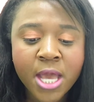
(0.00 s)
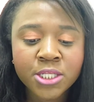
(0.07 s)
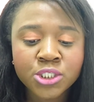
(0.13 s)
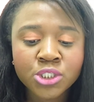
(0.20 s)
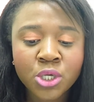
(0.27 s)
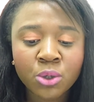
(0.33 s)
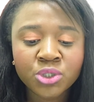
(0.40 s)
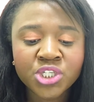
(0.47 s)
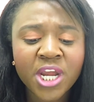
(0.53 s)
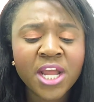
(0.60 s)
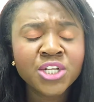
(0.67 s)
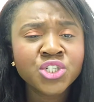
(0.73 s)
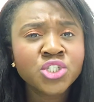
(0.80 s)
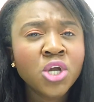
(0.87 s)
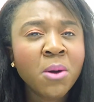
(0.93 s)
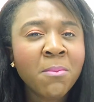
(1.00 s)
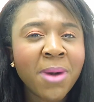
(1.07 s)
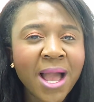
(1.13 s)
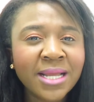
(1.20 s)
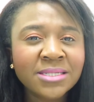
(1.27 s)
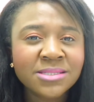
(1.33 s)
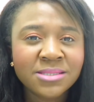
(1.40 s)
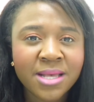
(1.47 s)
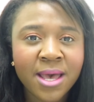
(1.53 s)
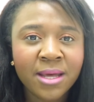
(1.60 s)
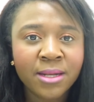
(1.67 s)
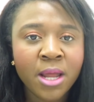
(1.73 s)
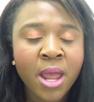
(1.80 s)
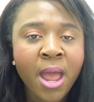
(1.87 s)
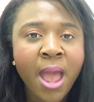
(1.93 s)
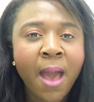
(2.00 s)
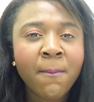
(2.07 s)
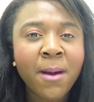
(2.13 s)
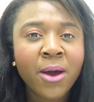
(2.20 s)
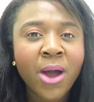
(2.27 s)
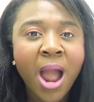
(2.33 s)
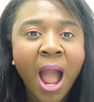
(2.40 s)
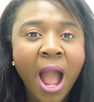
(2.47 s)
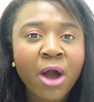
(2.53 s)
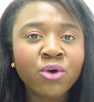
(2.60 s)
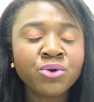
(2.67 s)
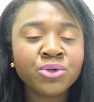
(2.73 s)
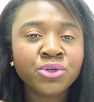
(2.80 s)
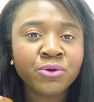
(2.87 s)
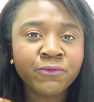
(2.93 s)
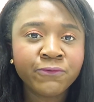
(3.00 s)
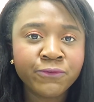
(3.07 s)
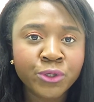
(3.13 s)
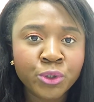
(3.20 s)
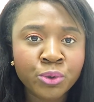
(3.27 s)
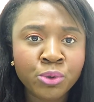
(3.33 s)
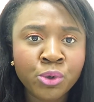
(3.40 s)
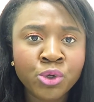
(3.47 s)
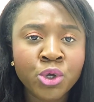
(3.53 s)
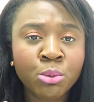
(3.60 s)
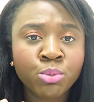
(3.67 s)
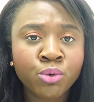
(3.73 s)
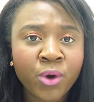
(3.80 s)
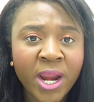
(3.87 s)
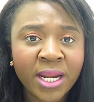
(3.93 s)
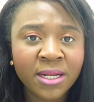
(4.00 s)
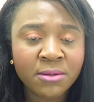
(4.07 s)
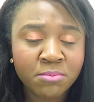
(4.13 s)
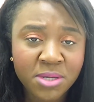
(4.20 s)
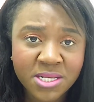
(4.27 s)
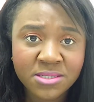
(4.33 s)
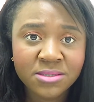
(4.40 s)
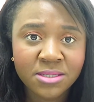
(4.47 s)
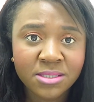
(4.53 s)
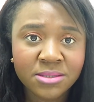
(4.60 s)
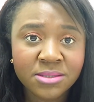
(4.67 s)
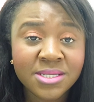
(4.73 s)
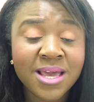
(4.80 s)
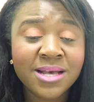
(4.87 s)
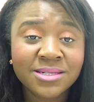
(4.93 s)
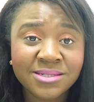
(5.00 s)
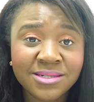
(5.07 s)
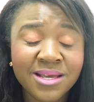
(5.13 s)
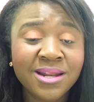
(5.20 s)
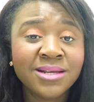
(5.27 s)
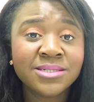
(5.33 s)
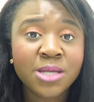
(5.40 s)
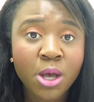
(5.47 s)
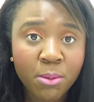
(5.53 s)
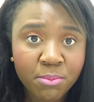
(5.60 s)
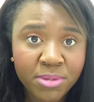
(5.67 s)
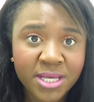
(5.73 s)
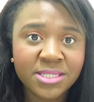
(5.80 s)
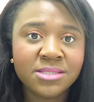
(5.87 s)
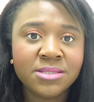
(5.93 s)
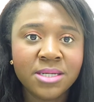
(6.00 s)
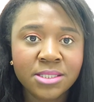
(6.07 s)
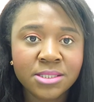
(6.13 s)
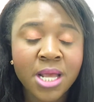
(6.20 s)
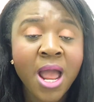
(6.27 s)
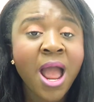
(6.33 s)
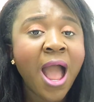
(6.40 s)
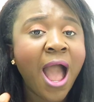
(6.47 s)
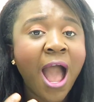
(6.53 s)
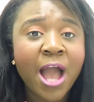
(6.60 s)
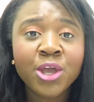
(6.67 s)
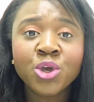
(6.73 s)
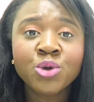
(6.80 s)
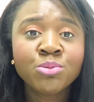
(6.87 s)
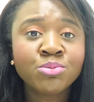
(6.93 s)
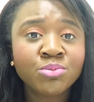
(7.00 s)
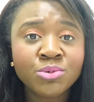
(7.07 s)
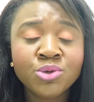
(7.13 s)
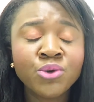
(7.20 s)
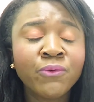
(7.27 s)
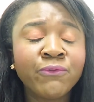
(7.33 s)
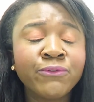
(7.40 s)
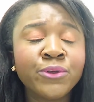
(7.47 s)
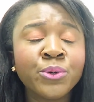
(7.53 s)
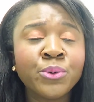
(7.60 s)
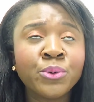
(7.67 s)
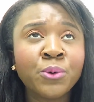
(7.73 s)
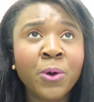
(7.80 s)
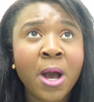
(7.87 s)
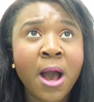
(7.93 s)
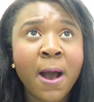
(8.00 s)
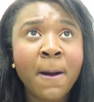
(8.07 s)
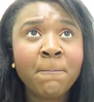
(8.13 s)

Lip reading: And so changing your mindset about how you view your braiding business. Yes, it is a business. How you view